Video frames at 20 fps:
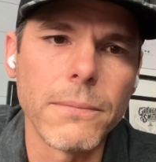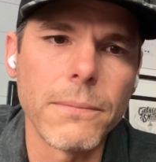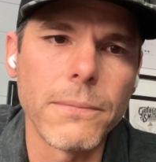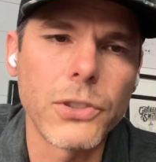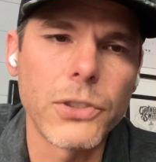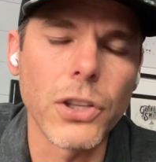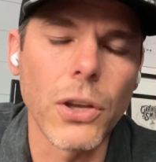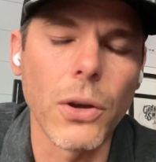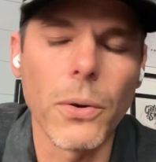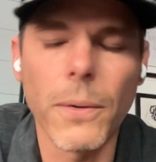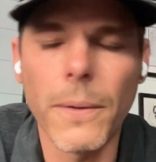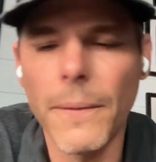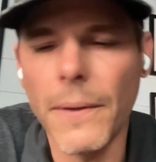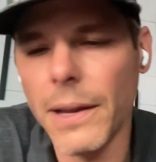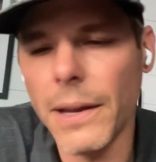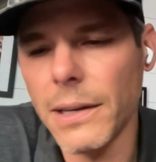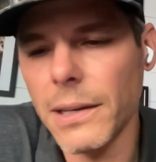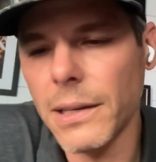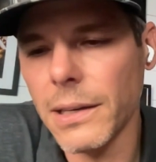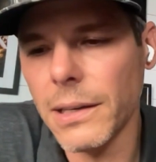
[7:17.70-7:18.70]

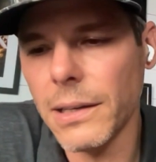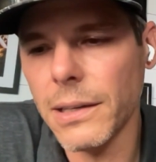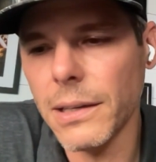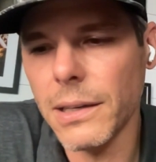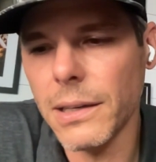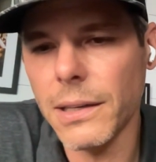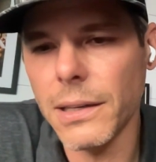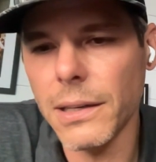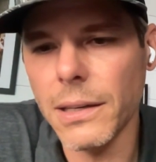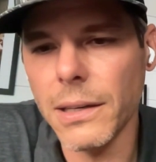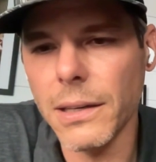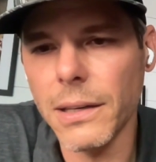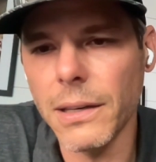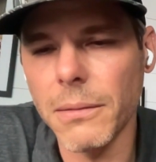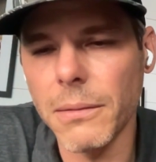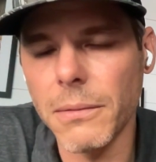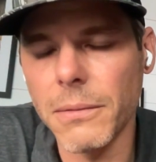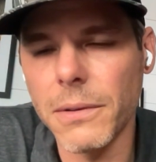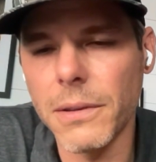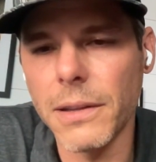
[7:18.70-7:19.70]
So
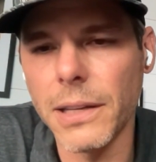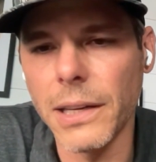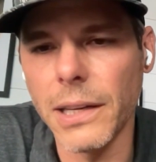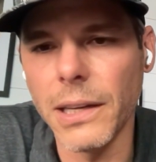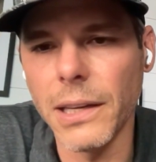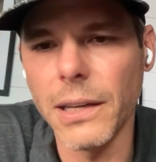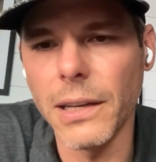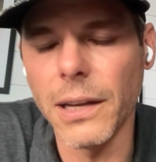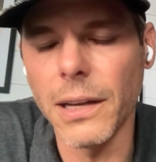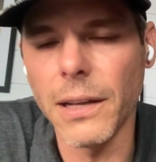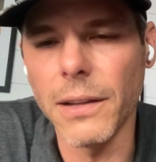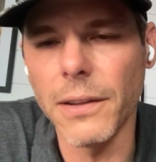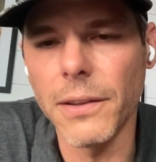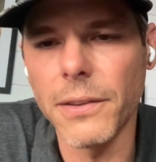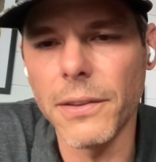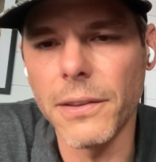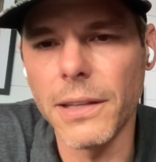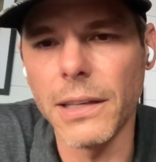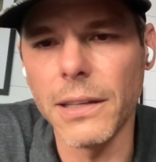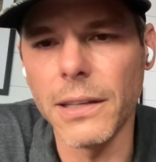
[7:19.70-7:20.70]

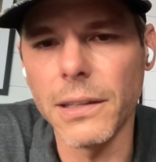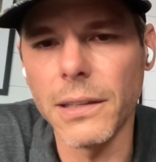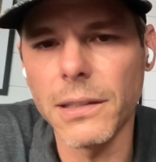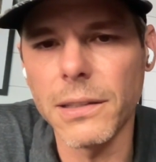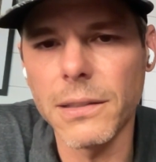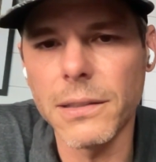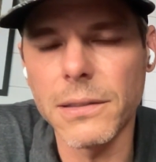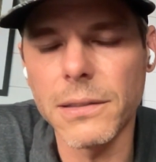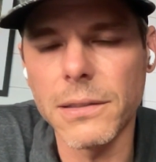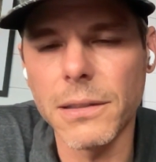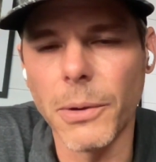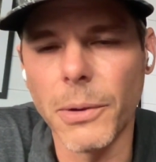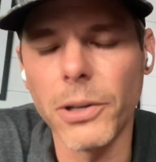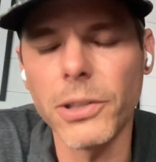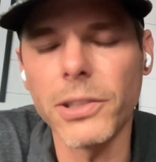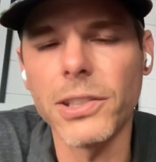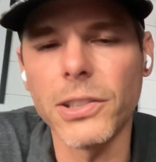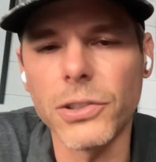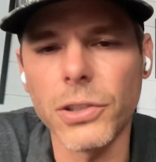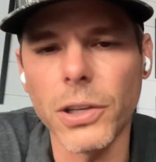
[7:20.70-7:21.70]
the
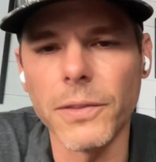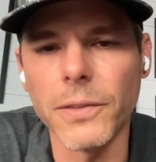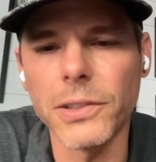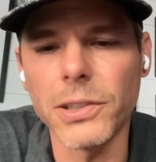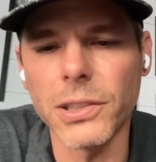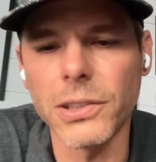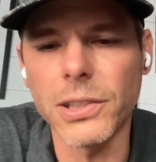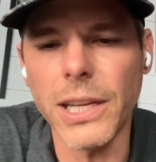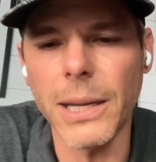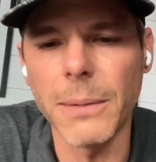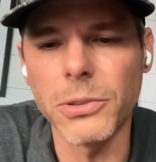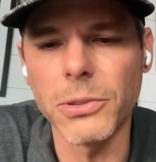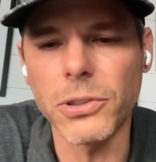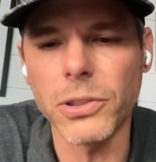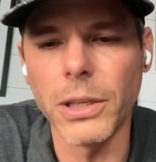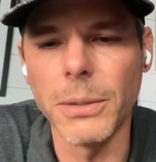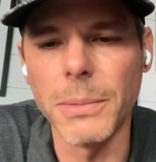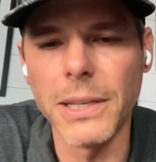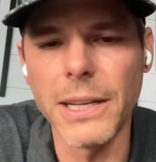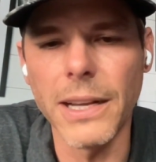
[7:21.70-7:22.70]
emergency services came
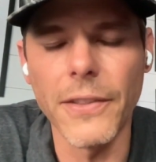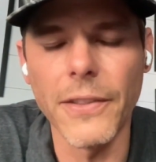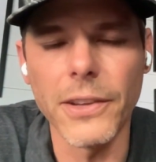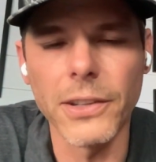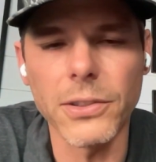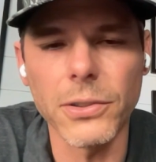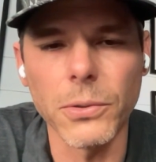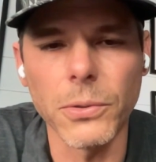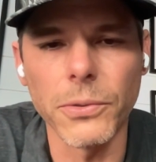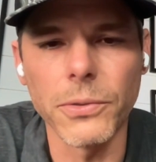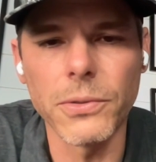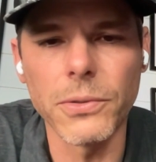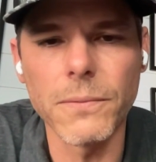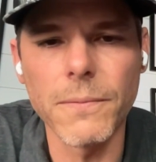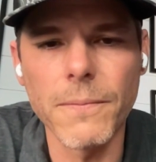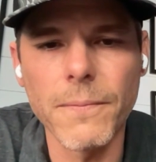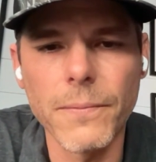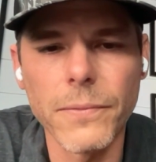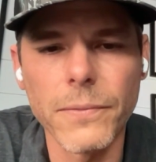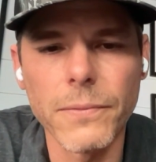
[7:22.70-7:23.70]
screaming down this old
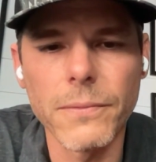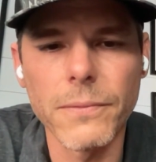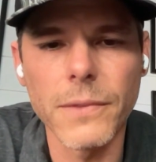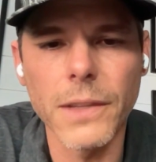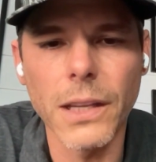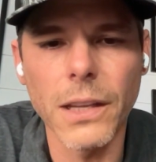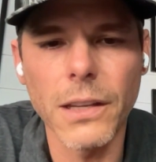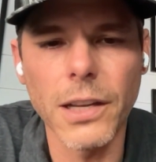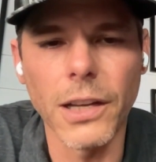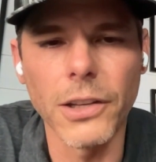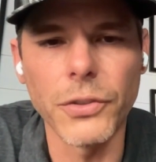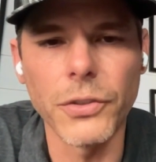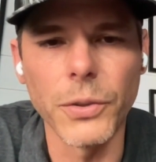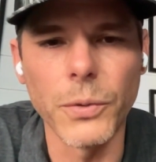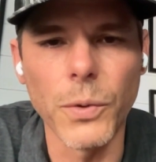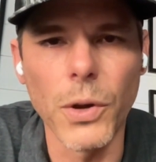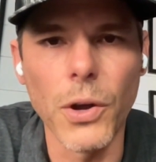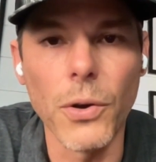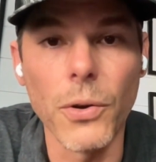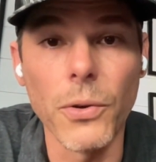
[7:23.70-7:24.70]

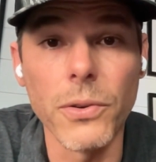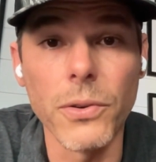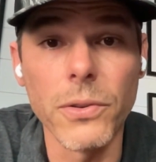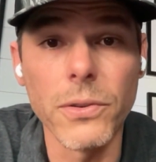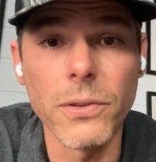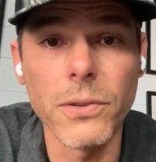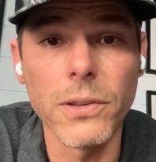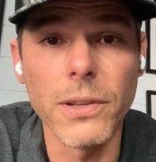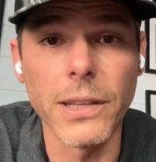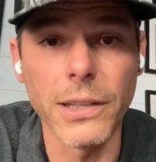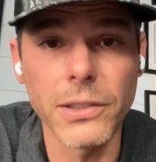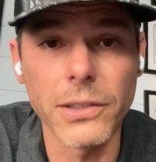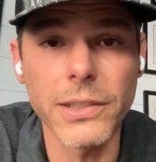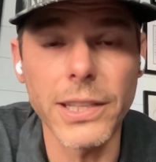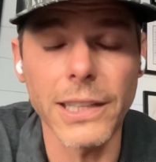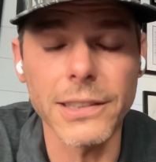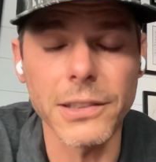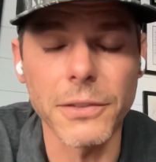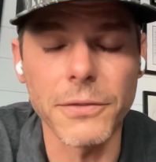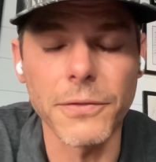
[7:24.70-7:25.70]
country road in this
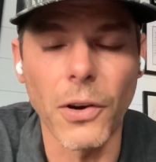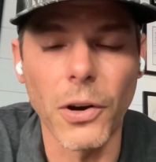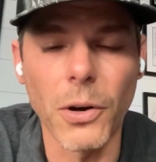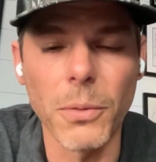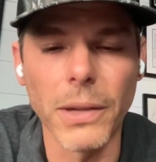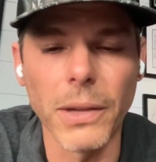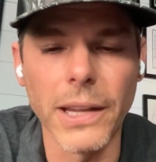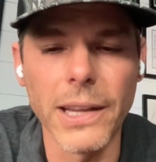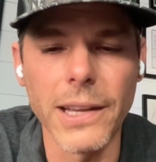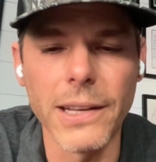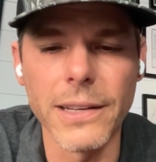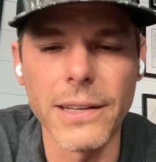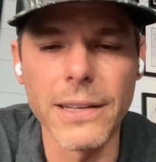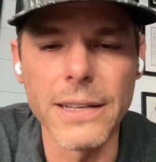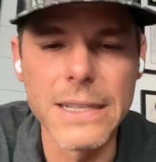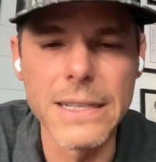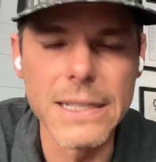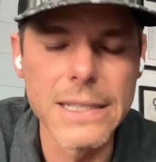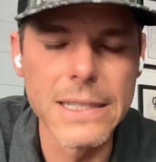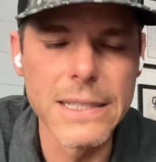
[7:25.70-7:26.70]
Texas farmland,
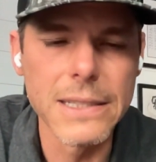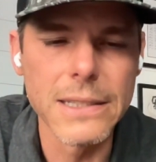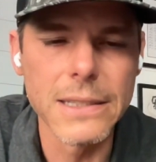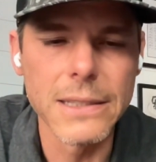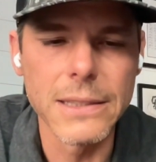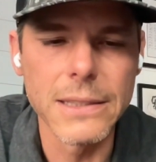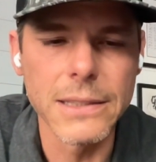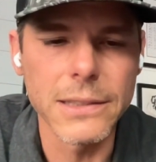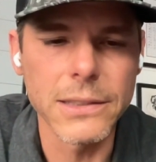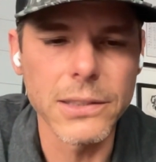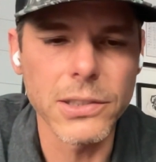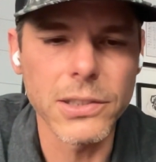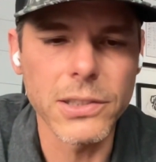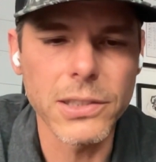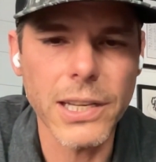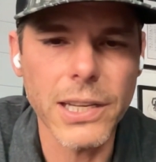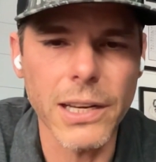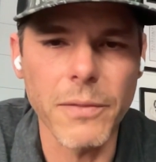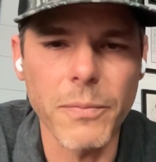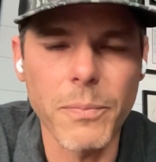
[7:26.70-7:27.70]
and
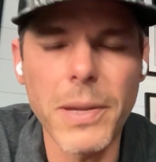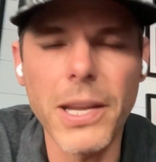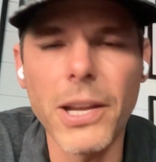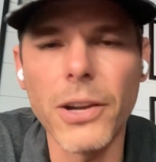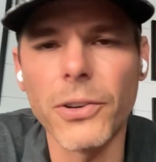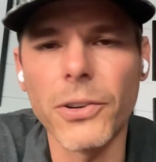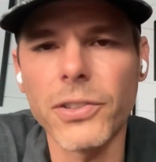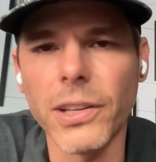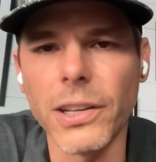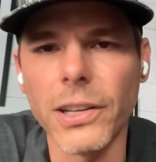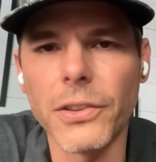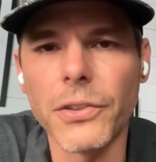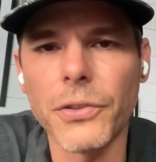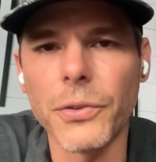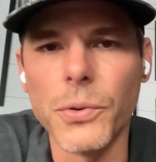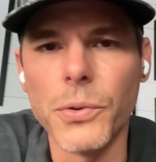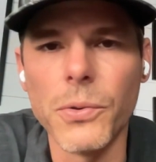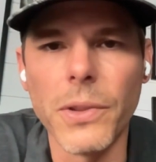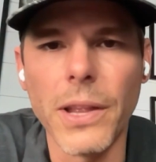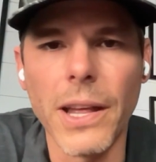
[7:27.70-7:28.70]
just kind of piercing
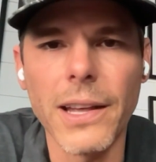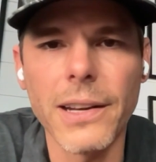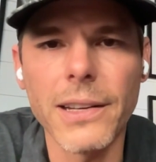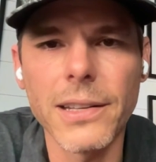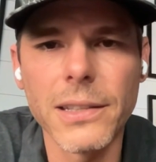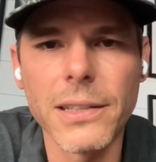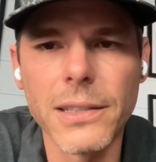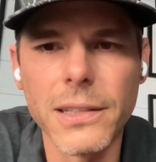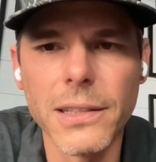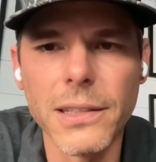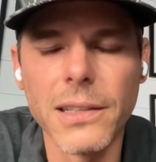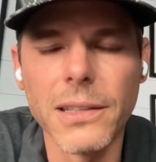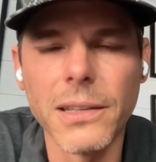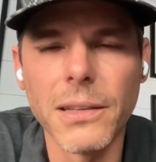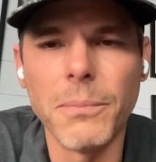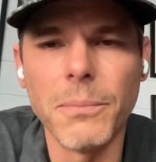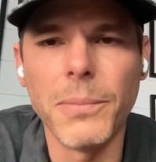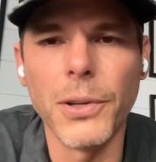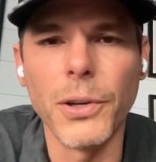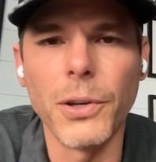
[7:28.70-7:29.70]
through that
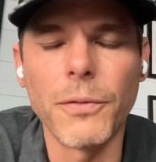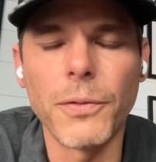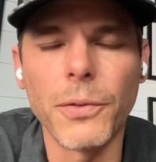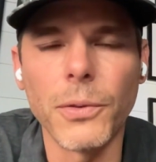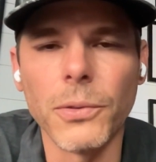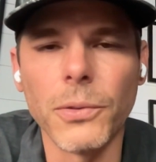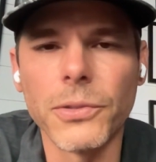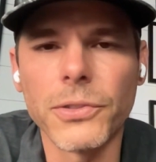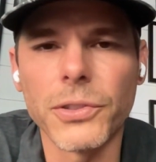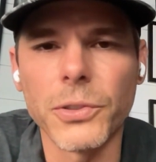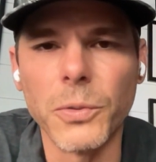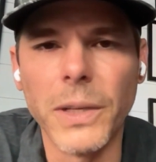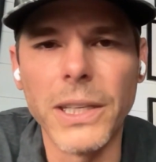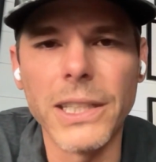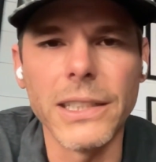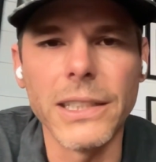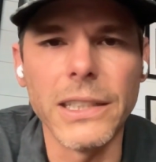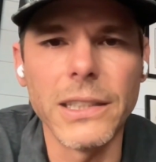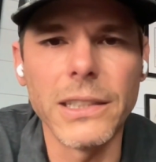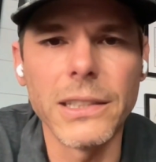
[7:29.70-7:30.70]
beautiful
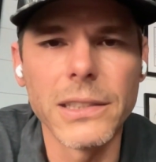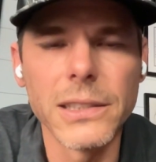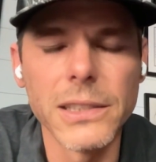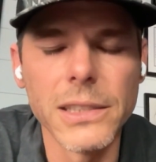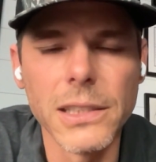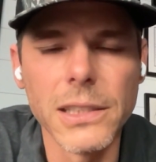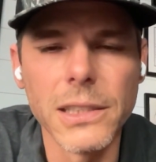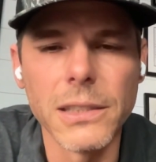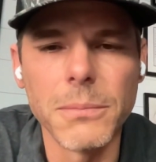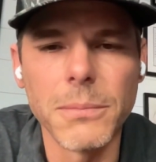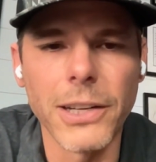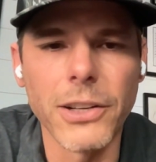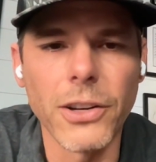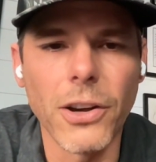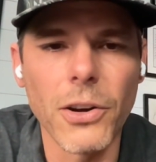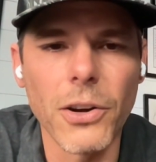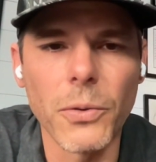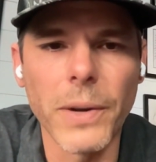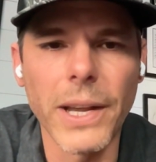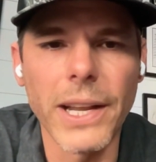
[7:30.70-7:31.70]
serenity. My
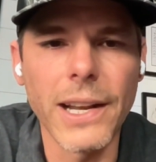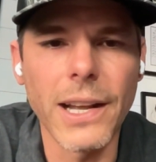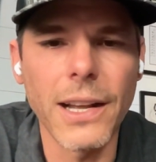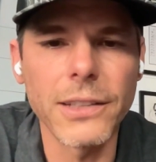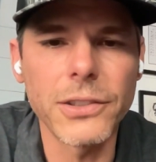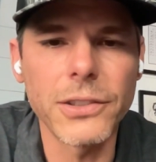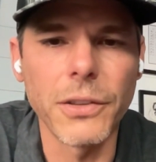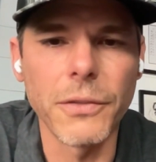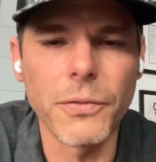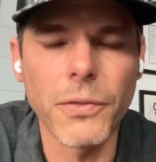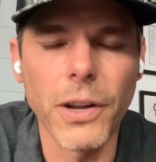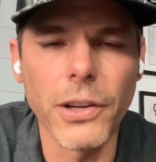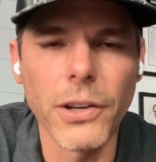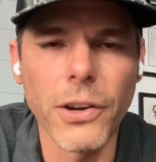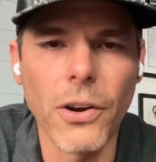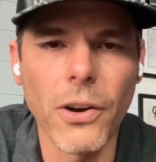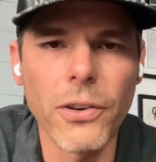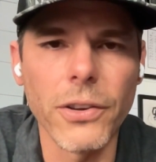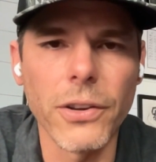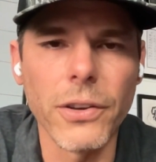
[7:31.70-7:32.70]
daughter ran out to the
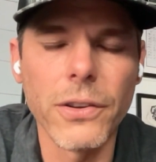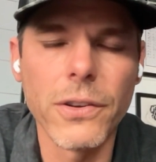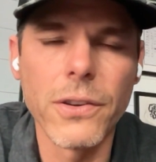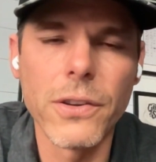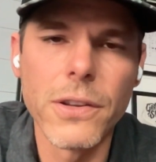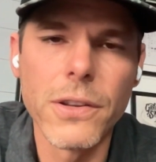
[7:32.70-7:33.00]
front yard and